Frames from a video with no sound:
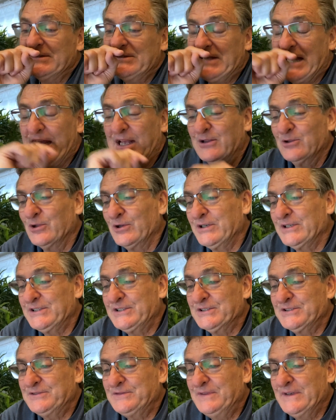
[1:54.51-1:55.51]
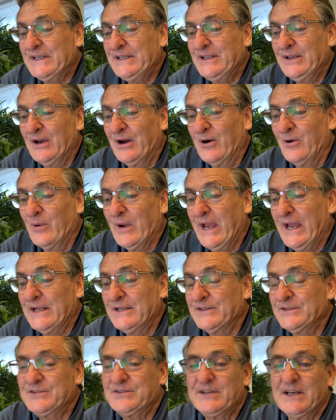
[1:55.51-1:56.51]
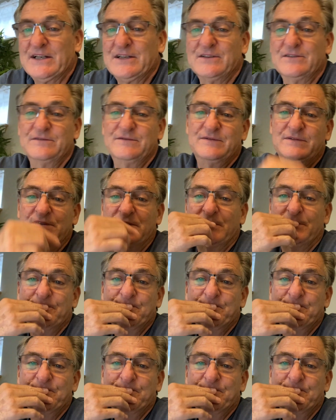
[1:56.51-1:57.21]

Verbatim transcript: take a look at this video and instead of